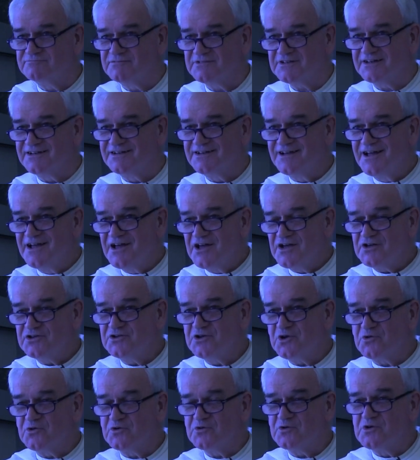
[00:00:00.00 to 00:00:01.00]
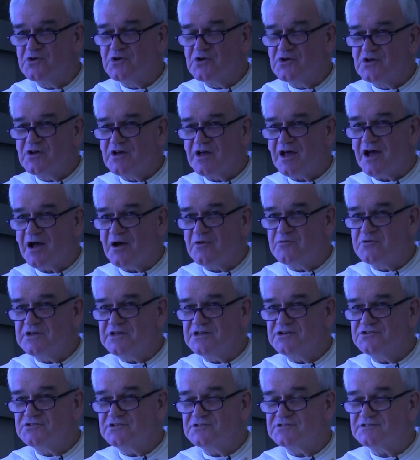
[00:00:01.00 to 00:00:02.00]
You know, are we
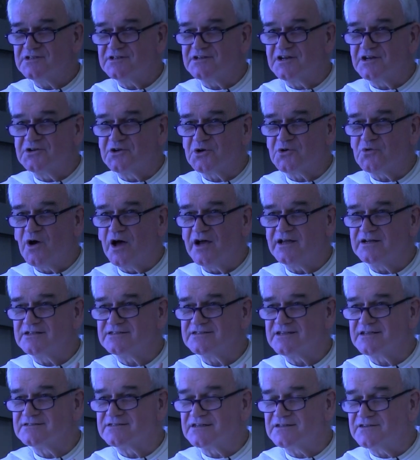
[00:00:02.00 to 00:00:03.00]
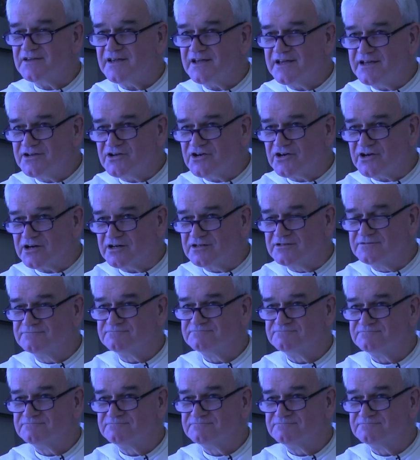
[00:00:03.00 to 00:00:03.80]
interested in Aquinas as a thinker,